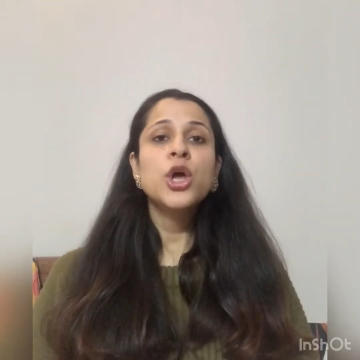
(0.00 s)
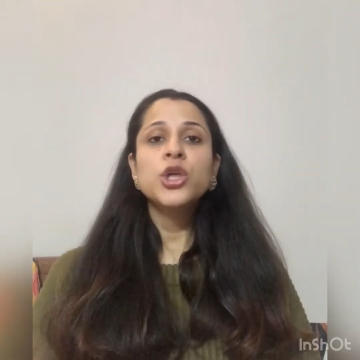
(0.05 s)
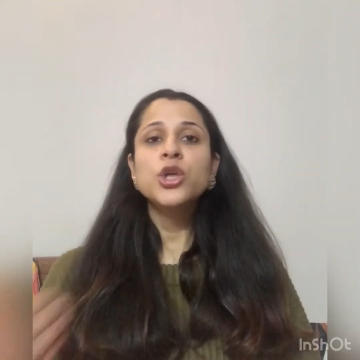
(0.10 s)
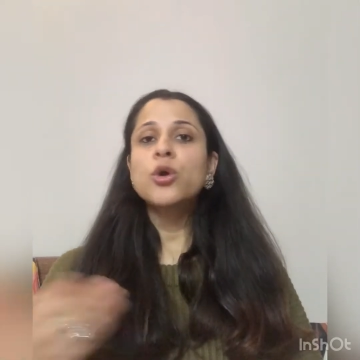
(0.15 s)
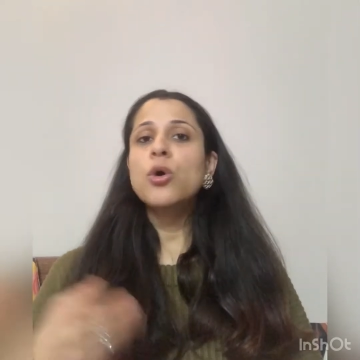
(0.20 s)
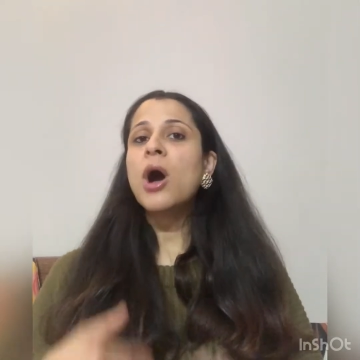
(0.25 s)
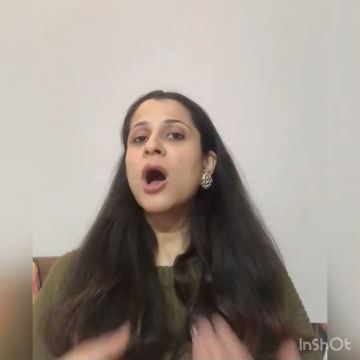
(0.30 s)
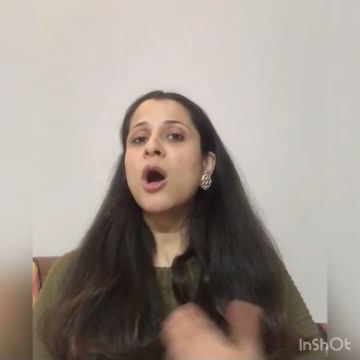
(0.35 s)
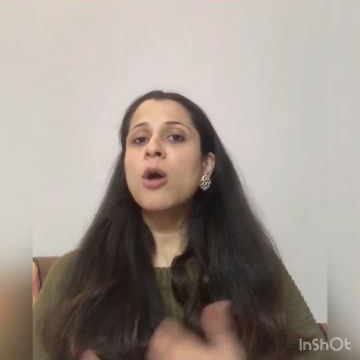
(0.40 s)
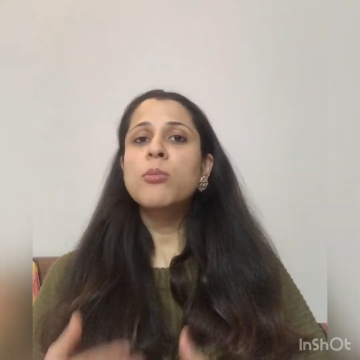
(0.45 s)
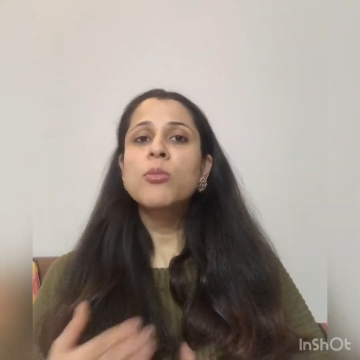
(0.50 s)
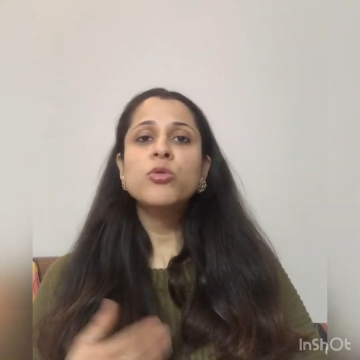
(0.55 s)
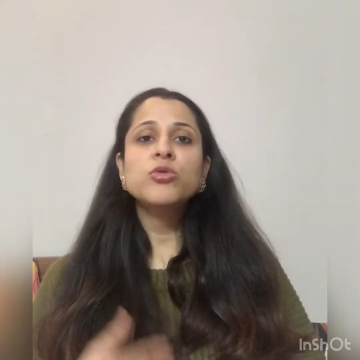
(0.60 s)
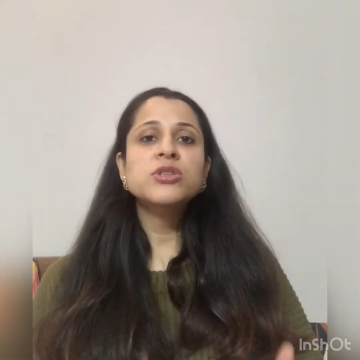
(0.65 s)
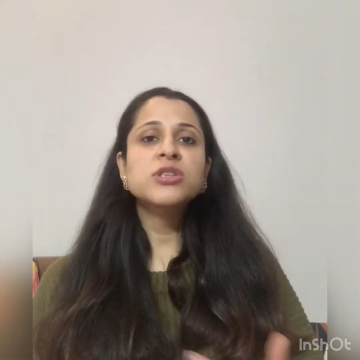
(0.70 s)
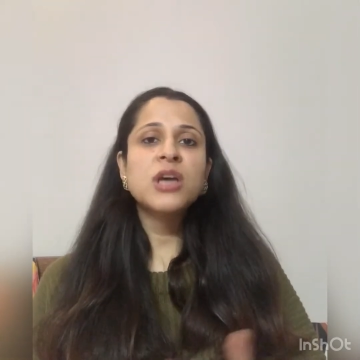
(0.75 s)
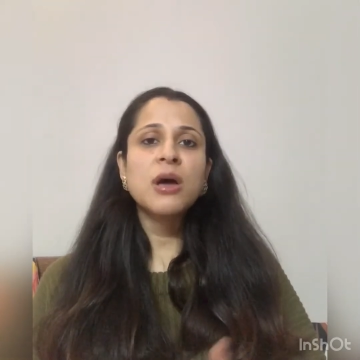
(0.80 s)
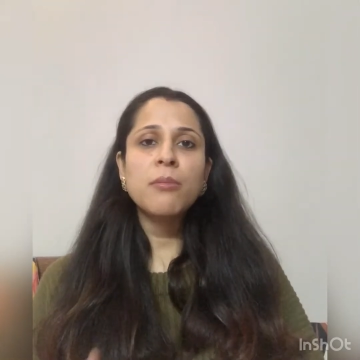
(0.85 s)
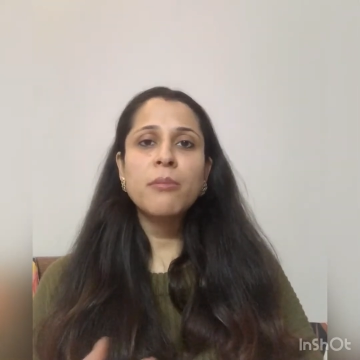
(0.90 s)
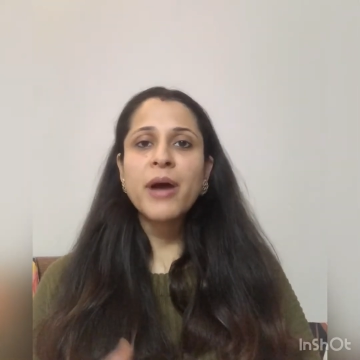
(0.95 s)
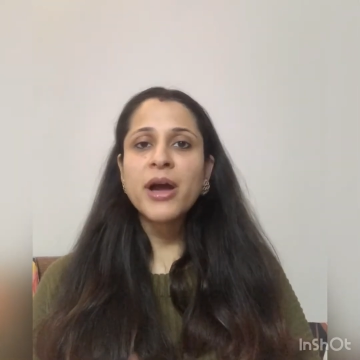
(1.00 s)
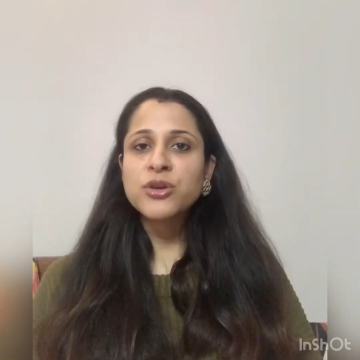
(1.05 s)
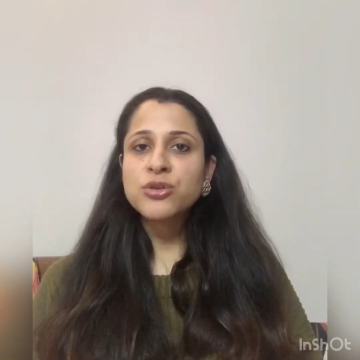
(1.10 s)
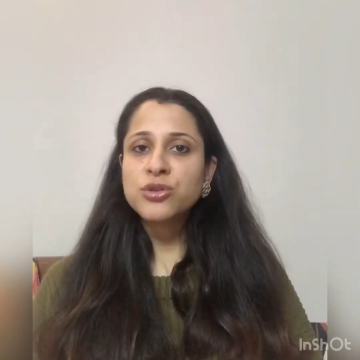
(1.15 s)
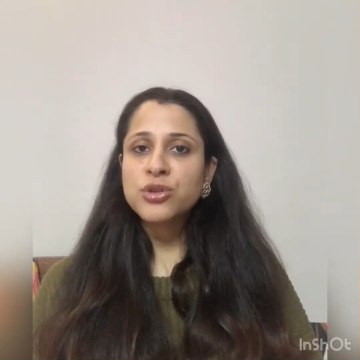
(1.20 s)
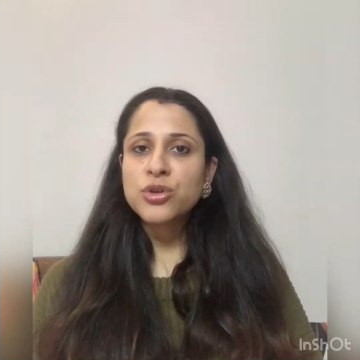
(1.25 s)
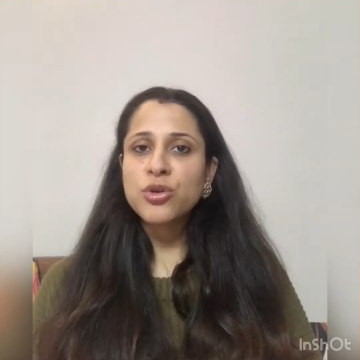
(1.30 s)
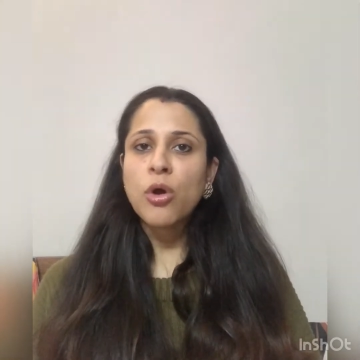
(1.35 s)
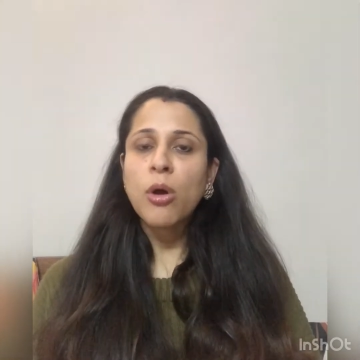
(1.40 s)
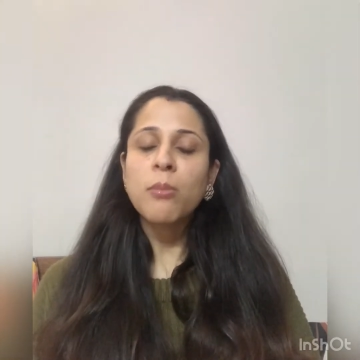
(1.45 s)
your hormones come back to
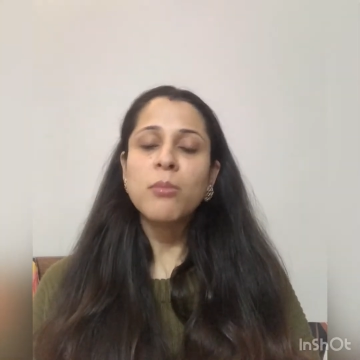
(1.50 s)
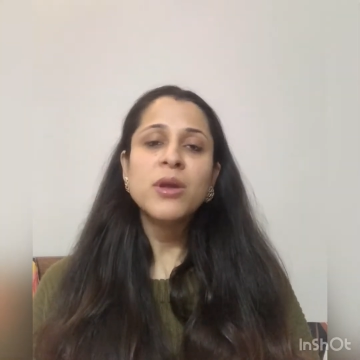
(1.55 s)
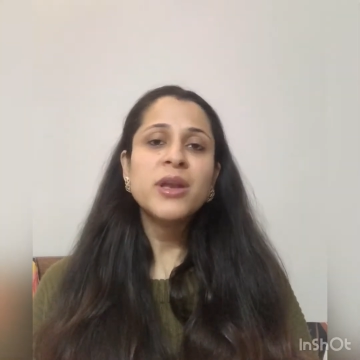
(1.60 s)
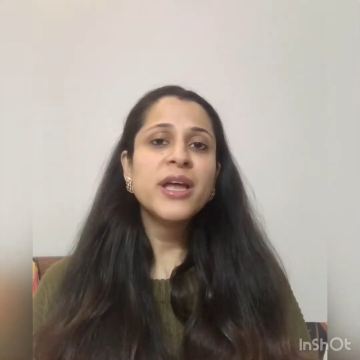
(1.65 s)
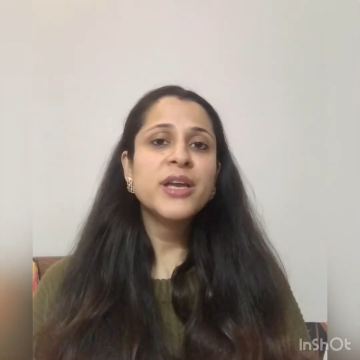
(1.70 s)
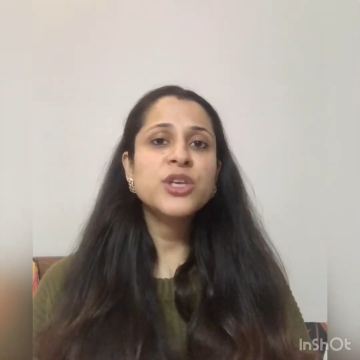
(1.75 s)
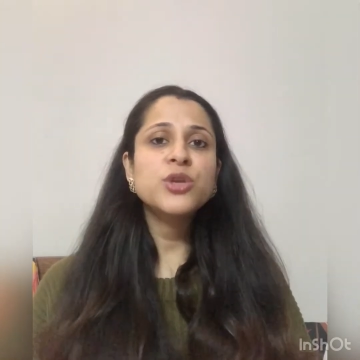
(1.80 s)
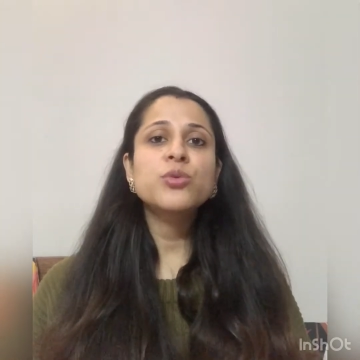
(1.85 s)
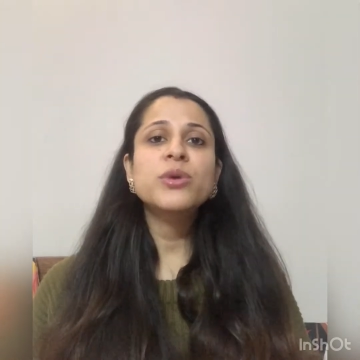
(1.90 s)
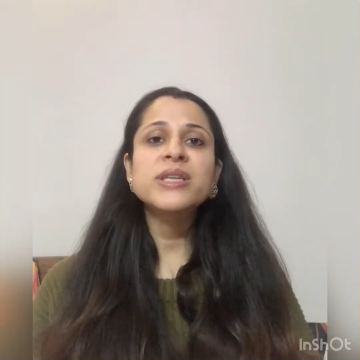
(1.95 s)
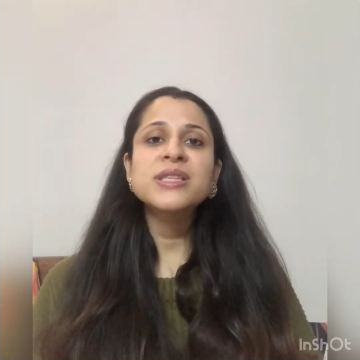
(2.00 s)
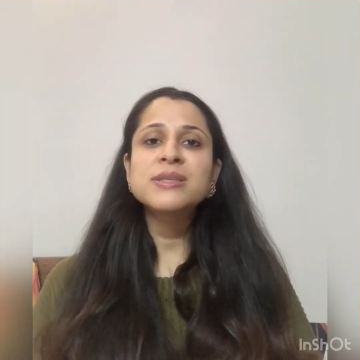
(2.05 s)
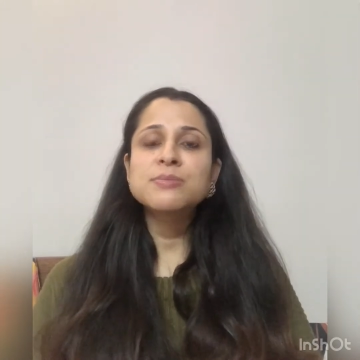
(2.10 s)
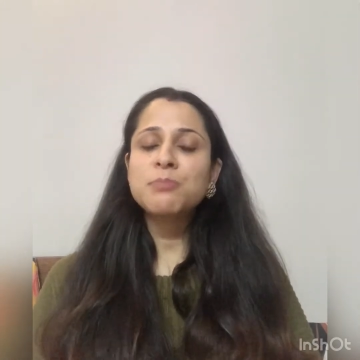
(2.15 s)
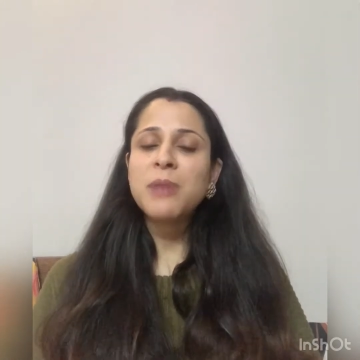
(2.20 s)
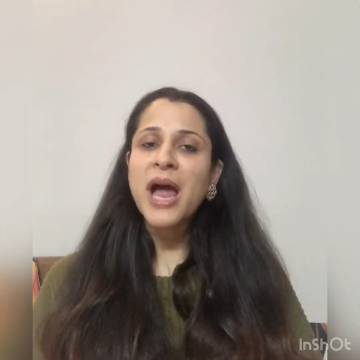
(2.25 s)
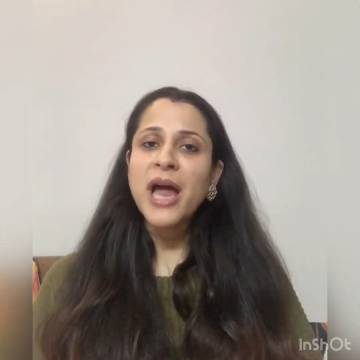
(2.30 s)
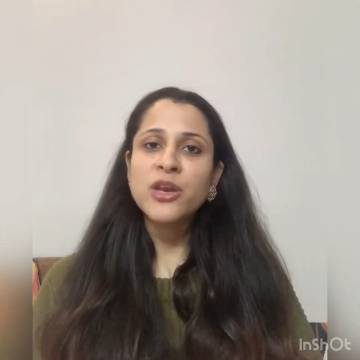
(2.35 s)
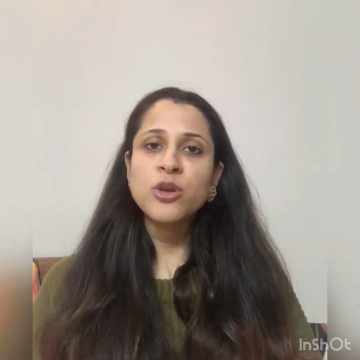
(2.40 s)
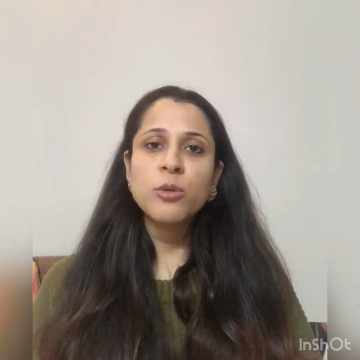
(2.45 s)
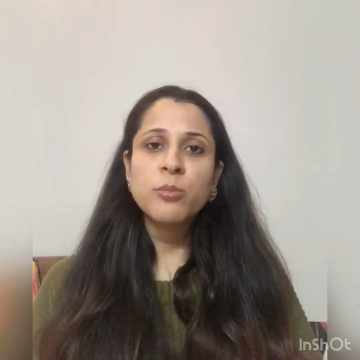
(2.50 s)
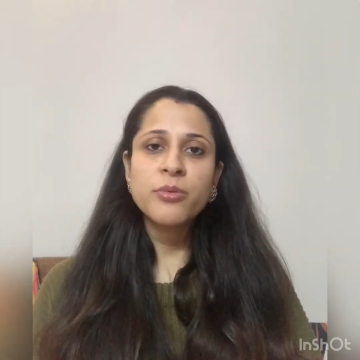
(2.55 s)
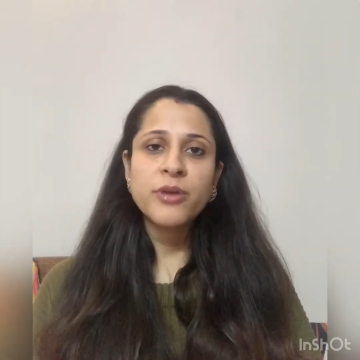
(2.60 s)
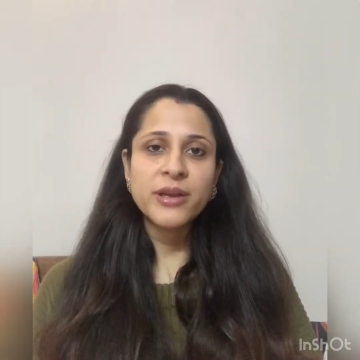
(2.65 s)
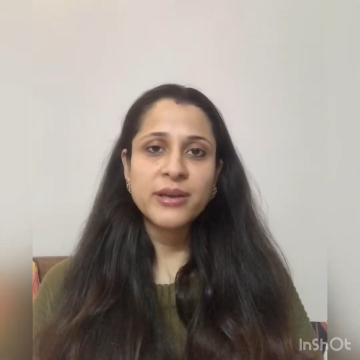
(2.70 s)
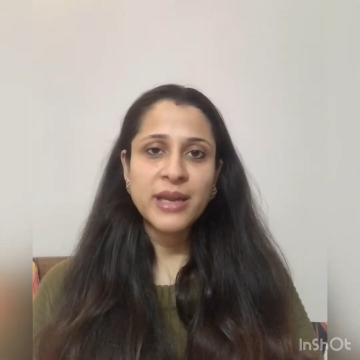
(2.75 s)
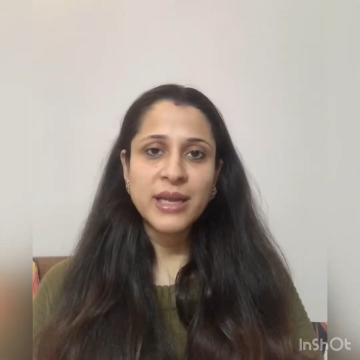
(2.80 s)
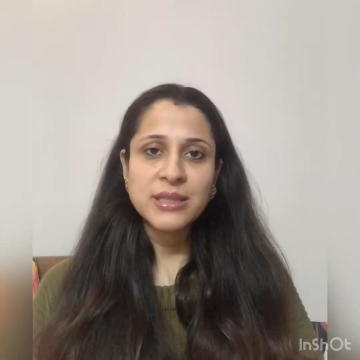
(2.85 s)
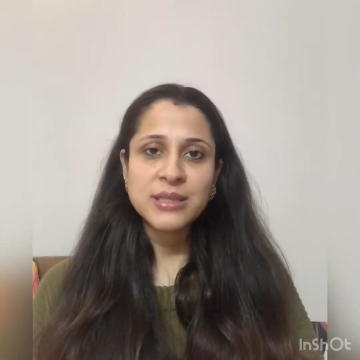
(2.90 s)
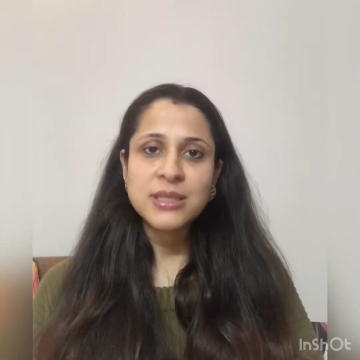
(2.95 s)
the normal and you can plan your
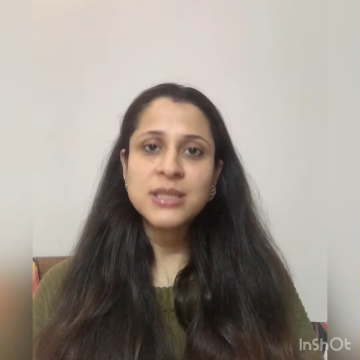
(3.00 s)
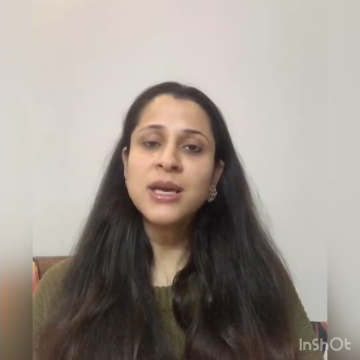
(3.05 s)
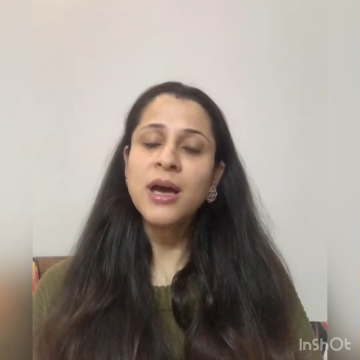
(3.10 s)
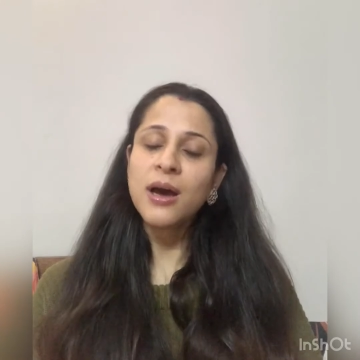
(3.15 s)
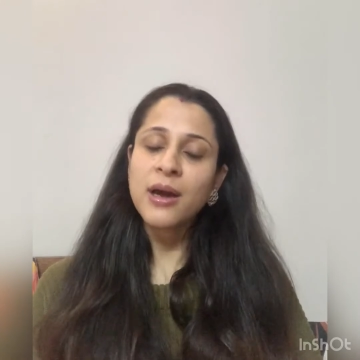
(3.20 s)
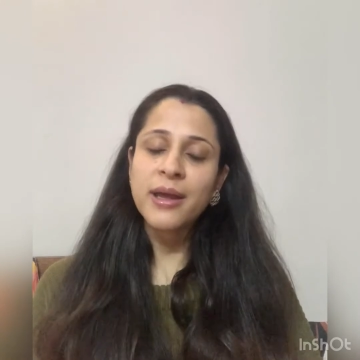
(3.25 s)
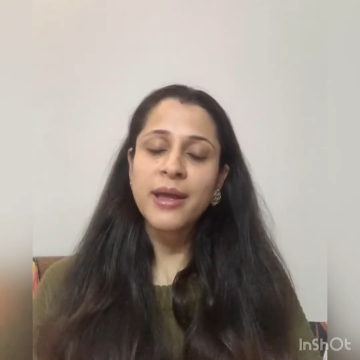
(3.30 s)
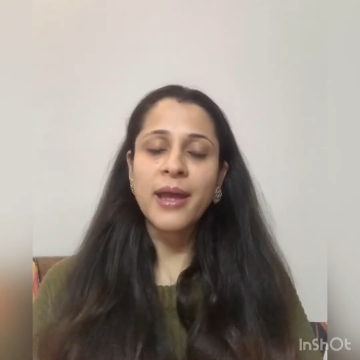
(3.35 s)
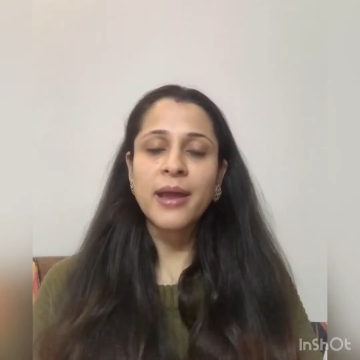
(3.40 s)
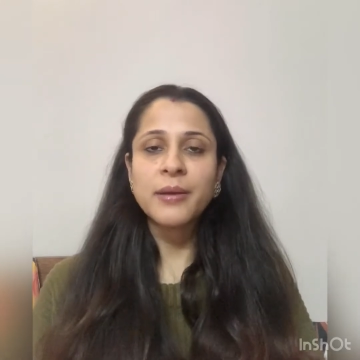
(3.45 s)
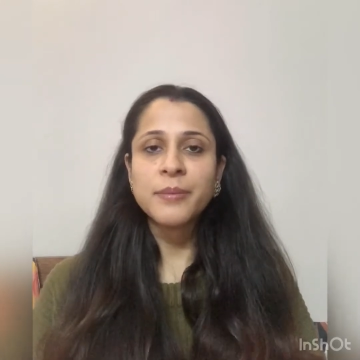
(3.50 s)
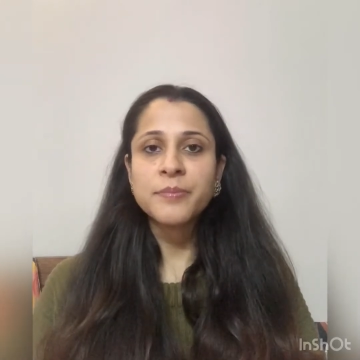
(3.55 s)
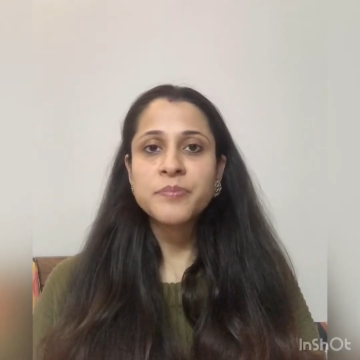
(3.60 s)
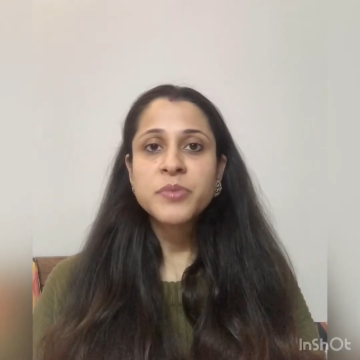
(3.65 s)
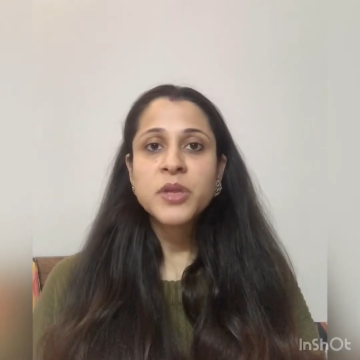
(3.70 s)
pregnancy again.